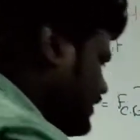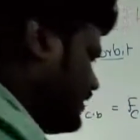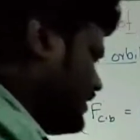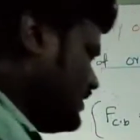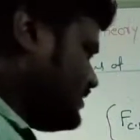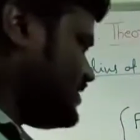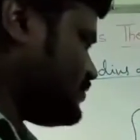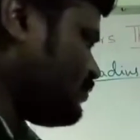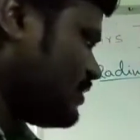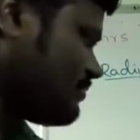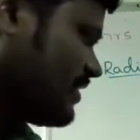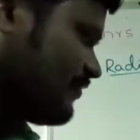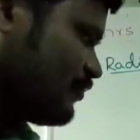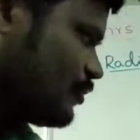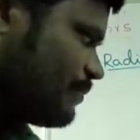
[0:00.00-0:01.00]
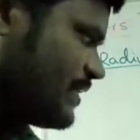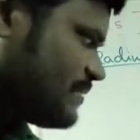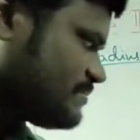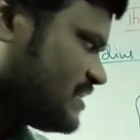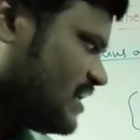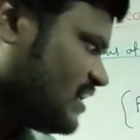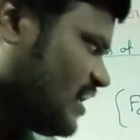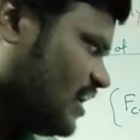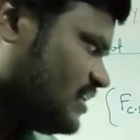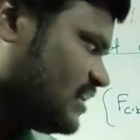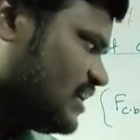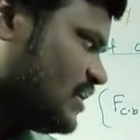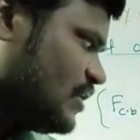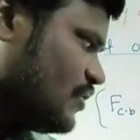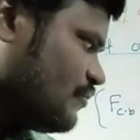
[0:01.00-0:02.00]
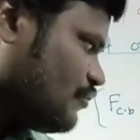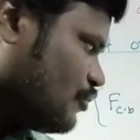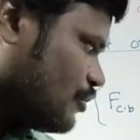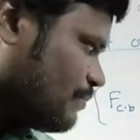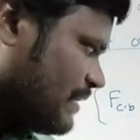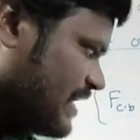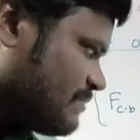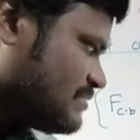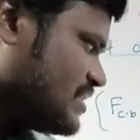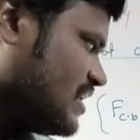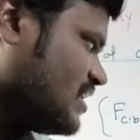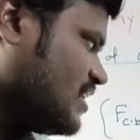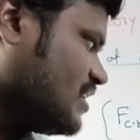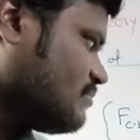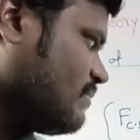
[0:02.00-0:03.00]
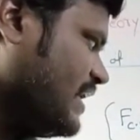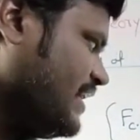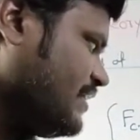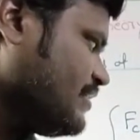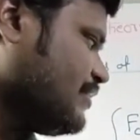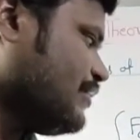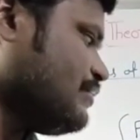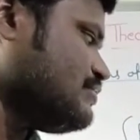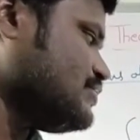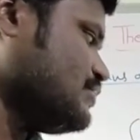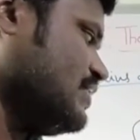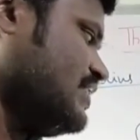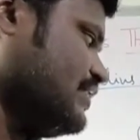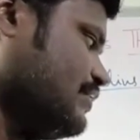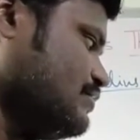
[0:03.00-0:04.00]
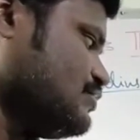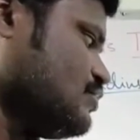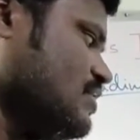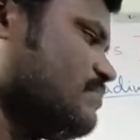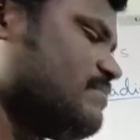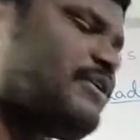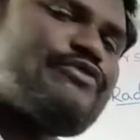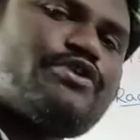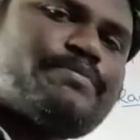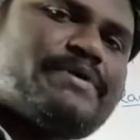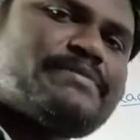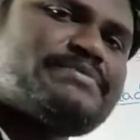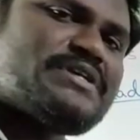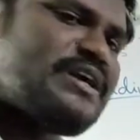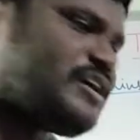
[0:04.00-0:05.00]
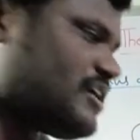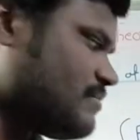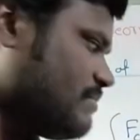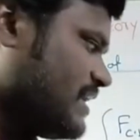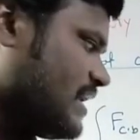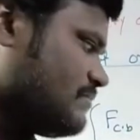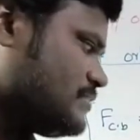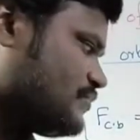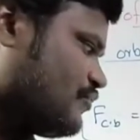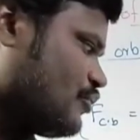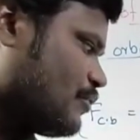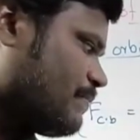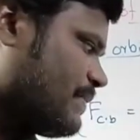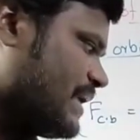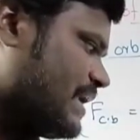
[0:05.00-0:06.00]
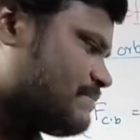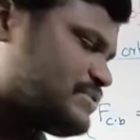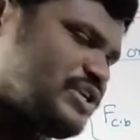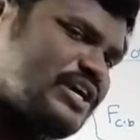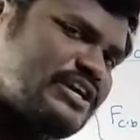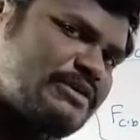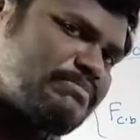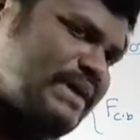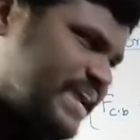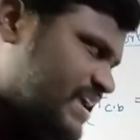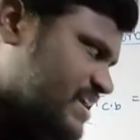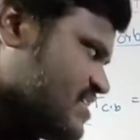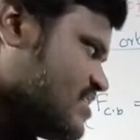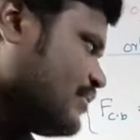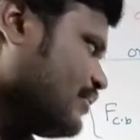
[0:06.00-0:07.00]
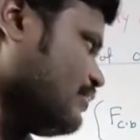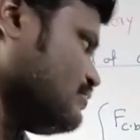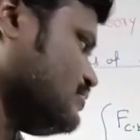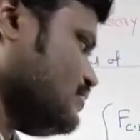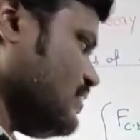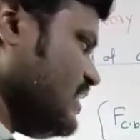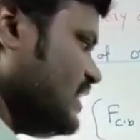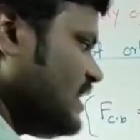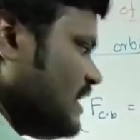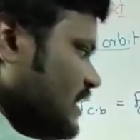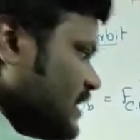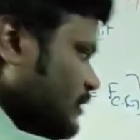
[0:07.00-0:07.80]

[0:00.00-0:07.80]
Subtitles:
This 1 by 4 pi epsilon naught, 4 pi epsilon naught by q square. Q square by 4 pi epsilon naught becomes 4 pi epsilon naught by q square. Now the